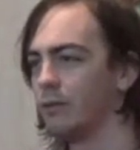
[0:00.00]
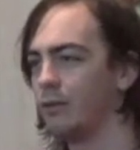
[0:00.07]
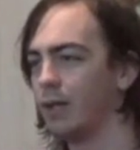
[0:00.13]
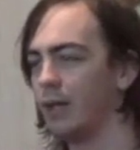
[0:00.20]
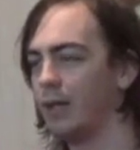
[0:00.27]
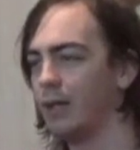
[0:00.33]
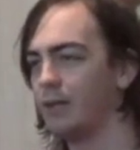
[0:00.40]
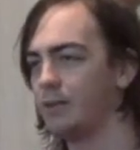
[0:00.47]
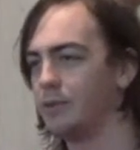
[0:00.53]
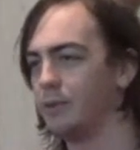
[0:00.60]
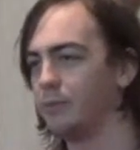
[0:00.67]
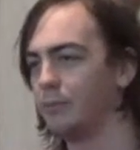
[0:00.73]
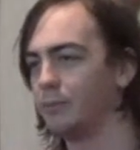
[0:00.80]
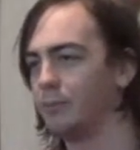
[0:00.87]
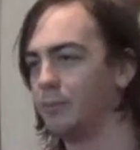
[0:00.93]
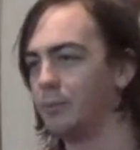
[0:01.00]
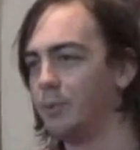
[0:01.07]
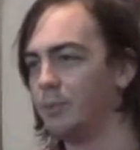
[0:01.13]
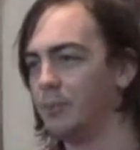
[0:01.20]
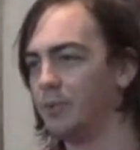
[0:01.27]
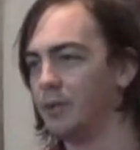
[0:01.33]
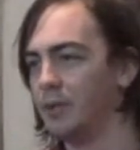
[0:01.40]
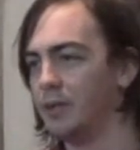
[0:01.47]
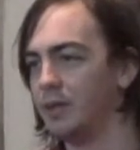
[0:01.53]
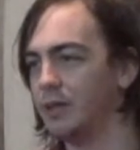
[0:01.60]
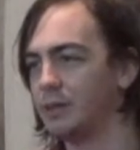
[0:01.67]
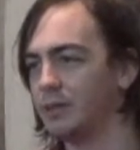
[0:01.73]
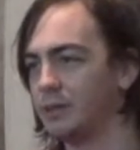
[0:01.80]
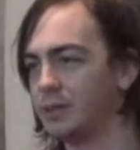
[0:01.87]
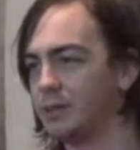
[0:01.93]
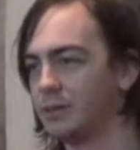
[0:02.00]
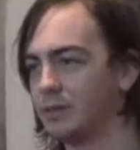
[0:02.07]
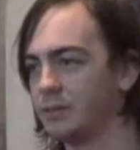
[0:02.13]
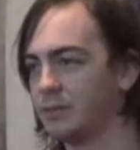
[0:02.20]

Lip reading: I don't remember this.